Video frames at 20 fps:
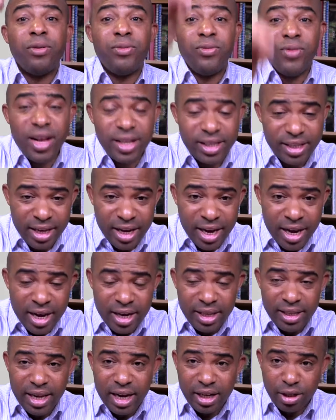faith
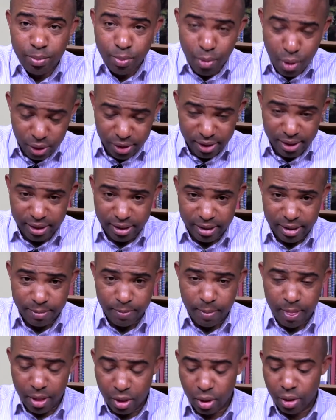that Moses
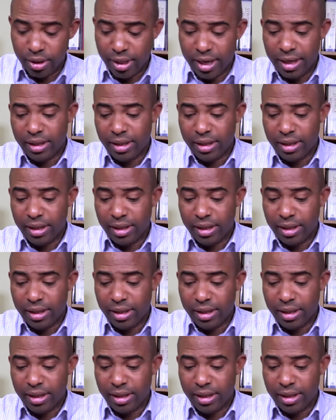you know,